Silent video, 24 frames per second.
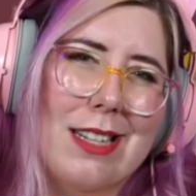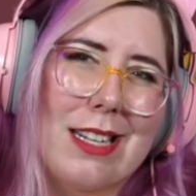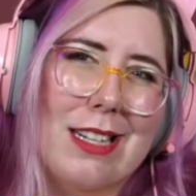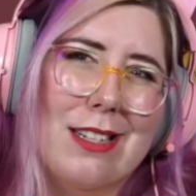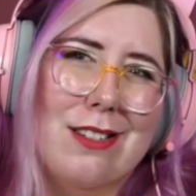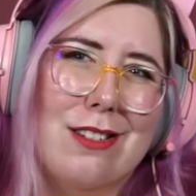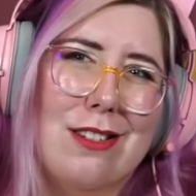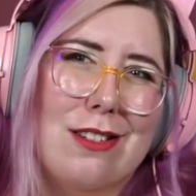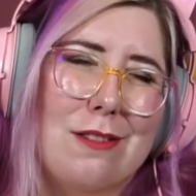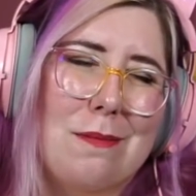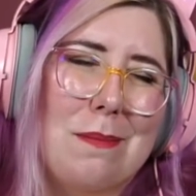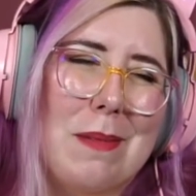
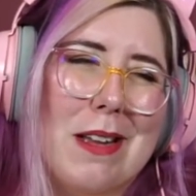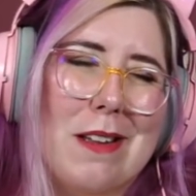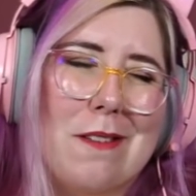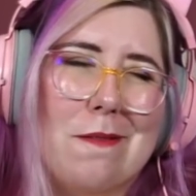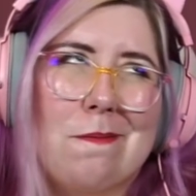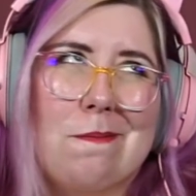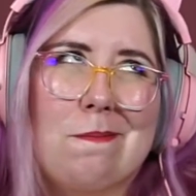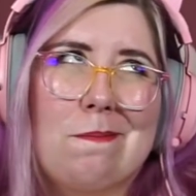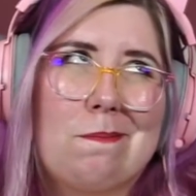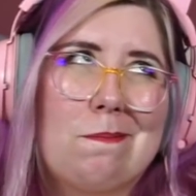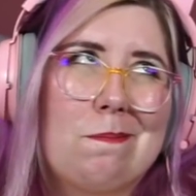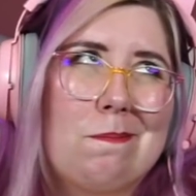That's just
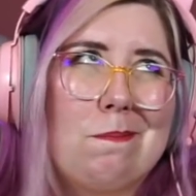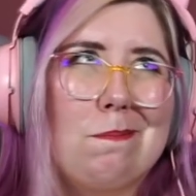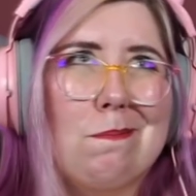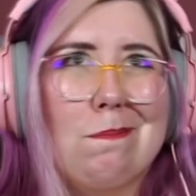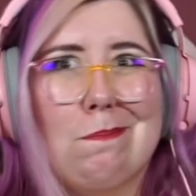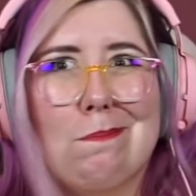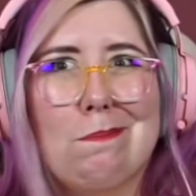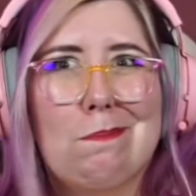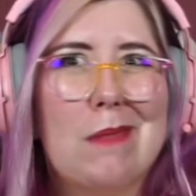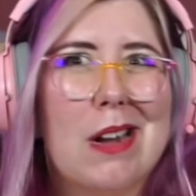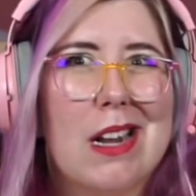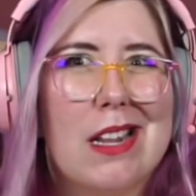my
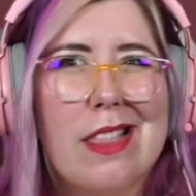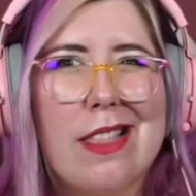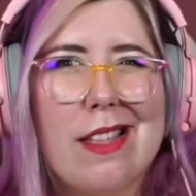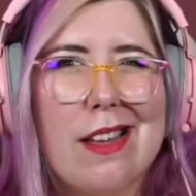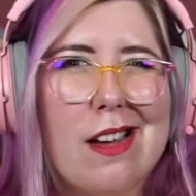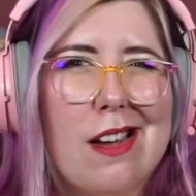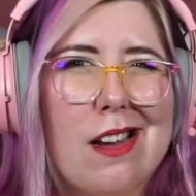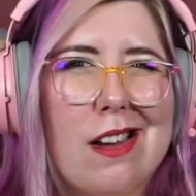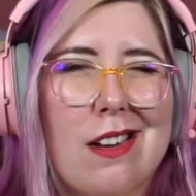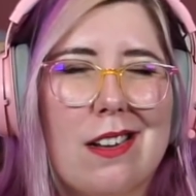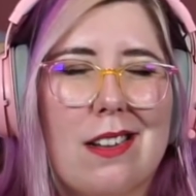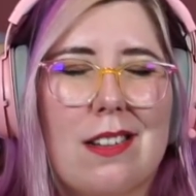
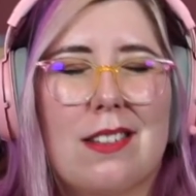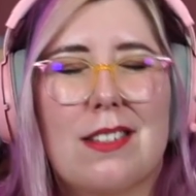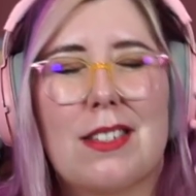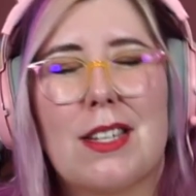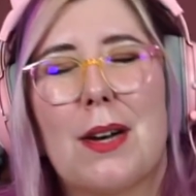thought.